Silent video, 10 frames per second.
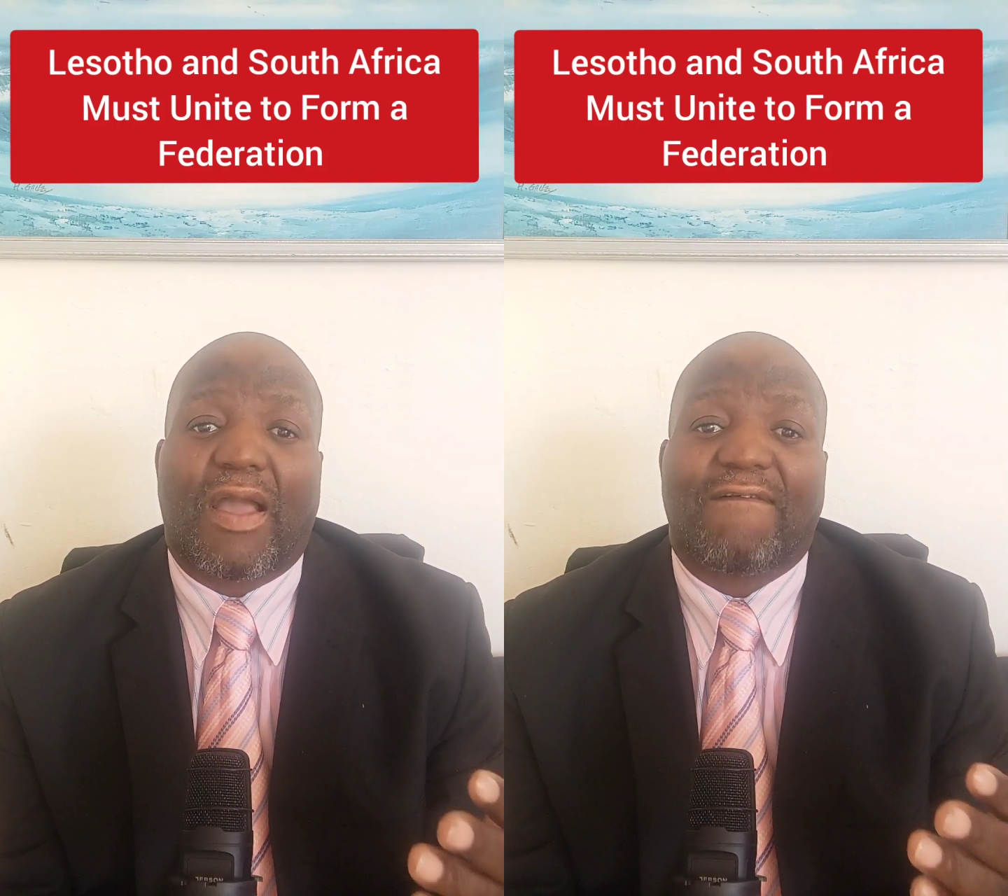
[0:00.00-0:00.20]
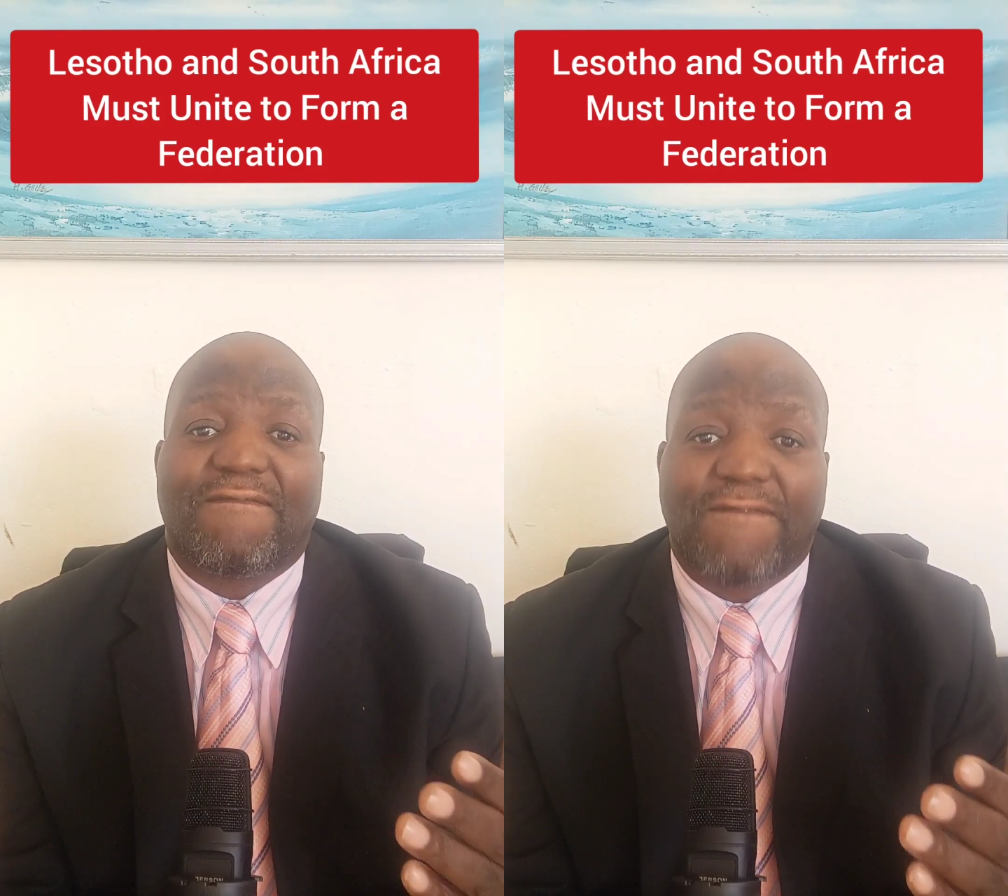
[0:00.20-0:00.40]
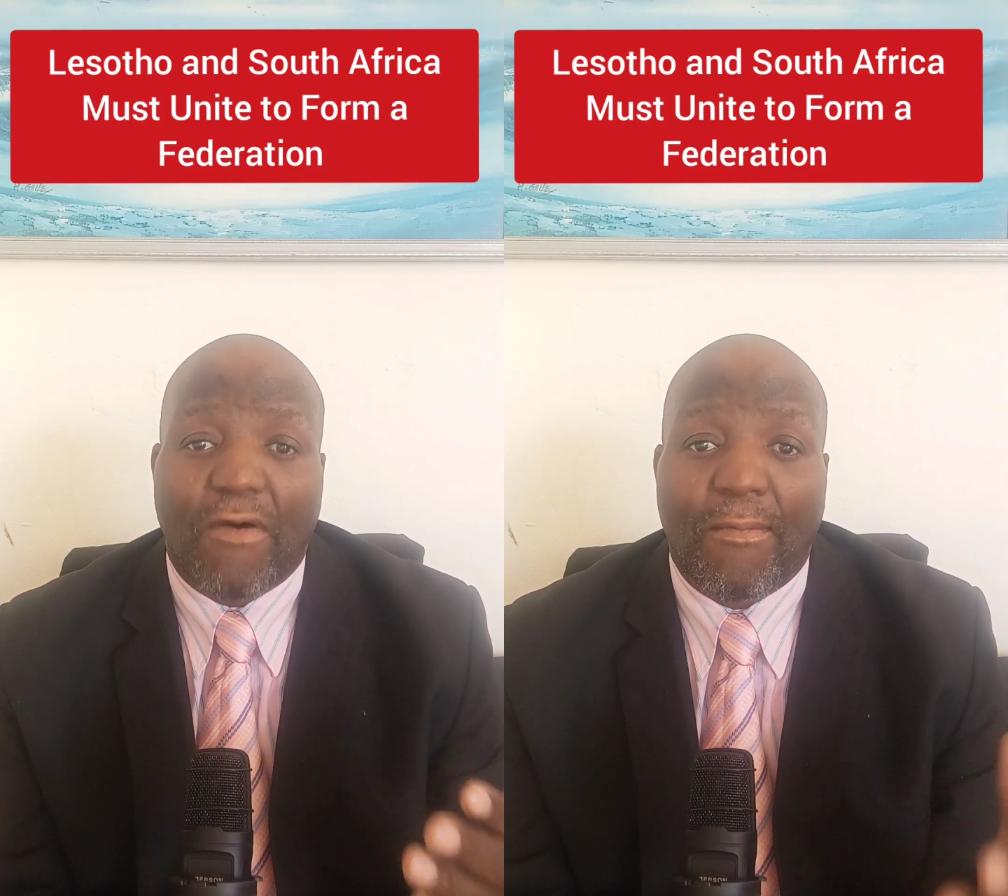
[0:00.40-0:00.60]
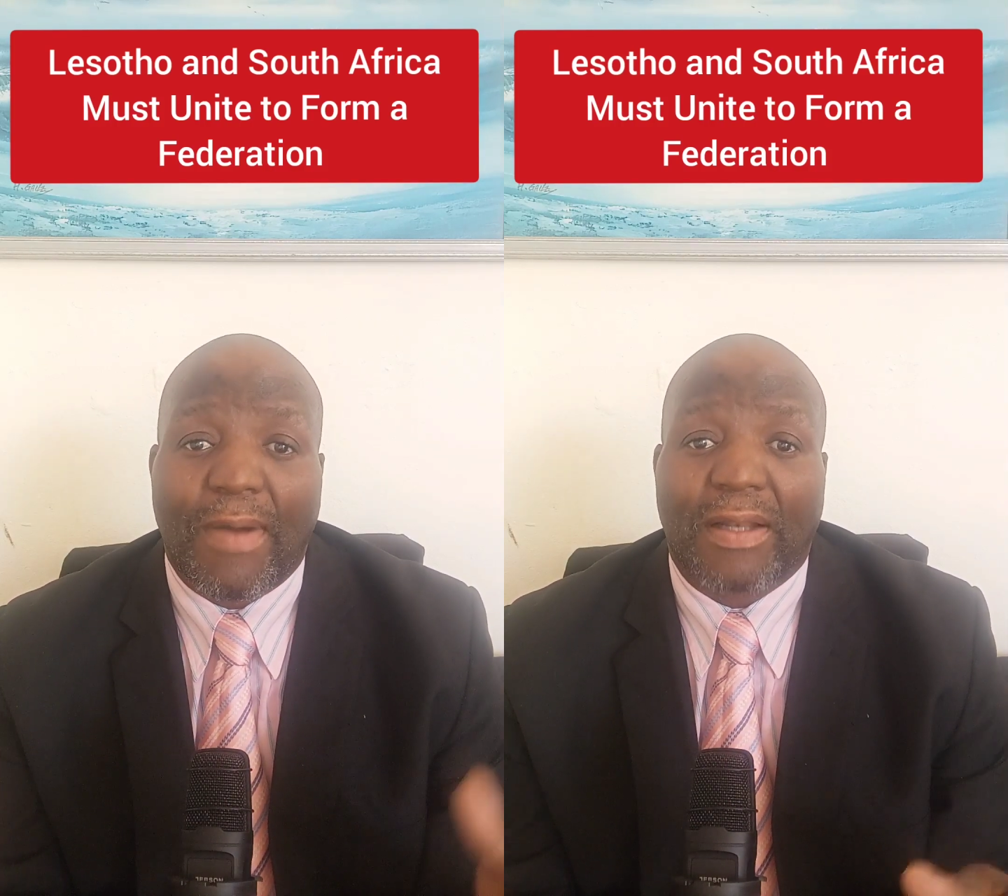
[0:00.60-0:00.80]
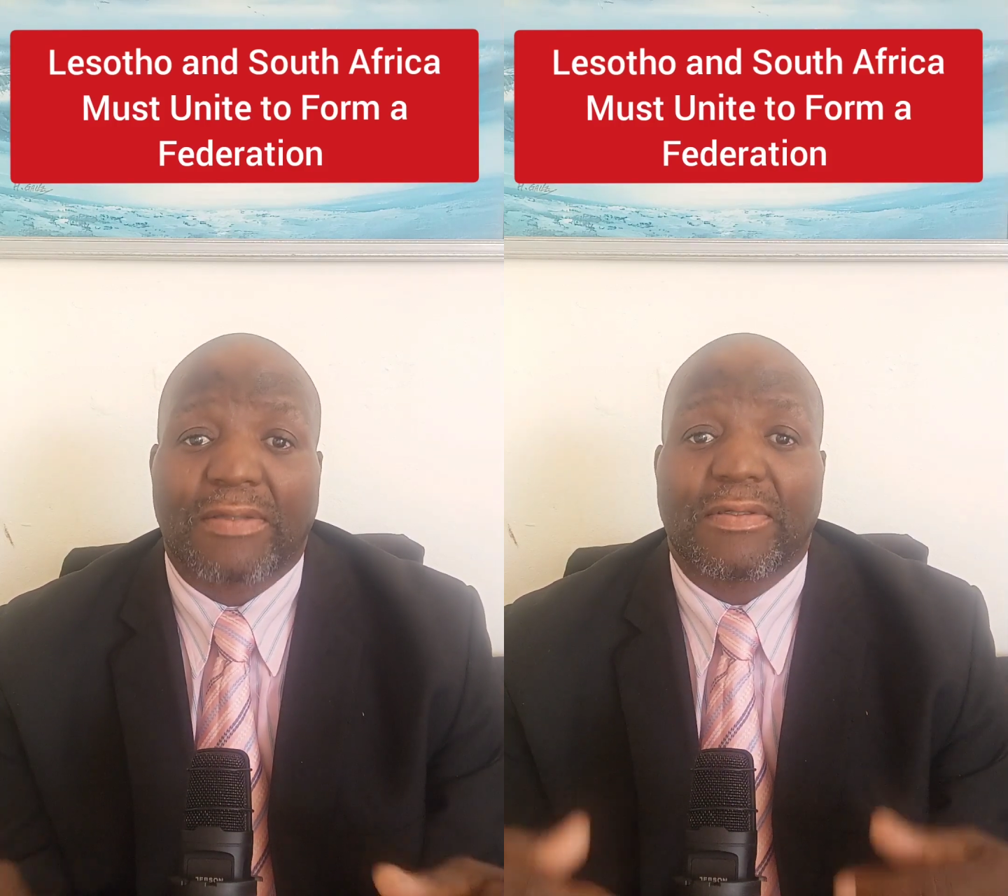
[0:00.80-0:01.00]

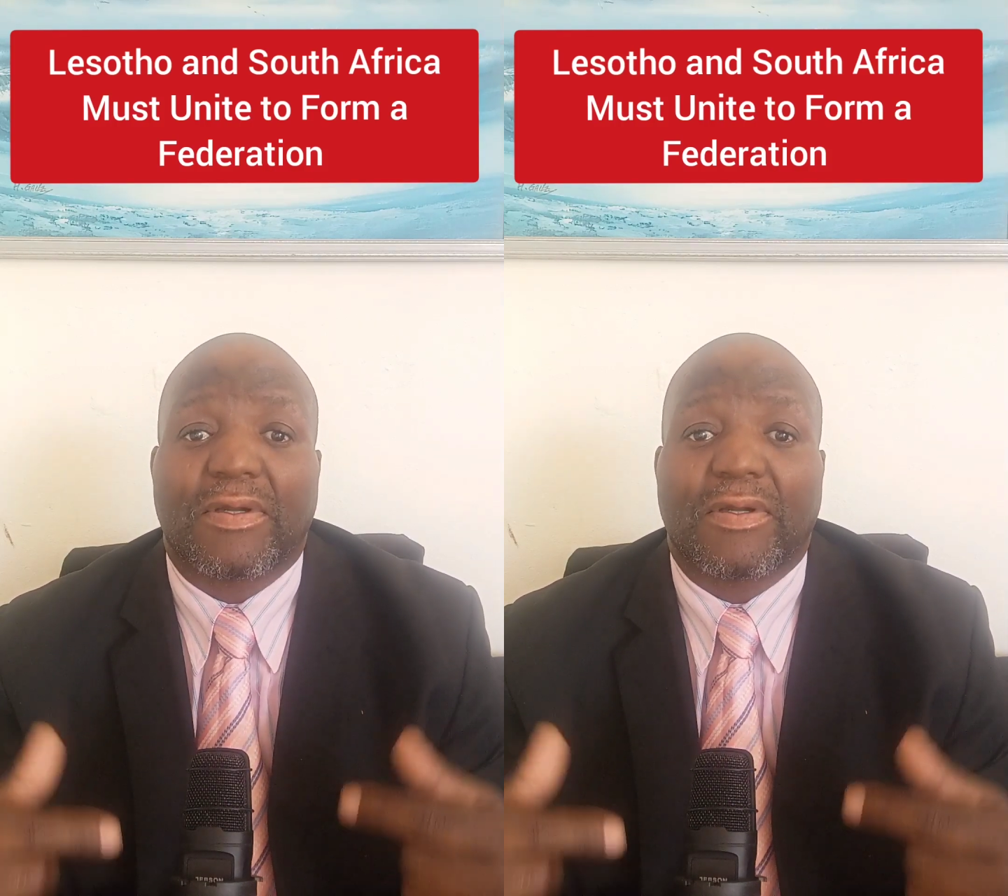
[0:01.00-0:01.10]
formal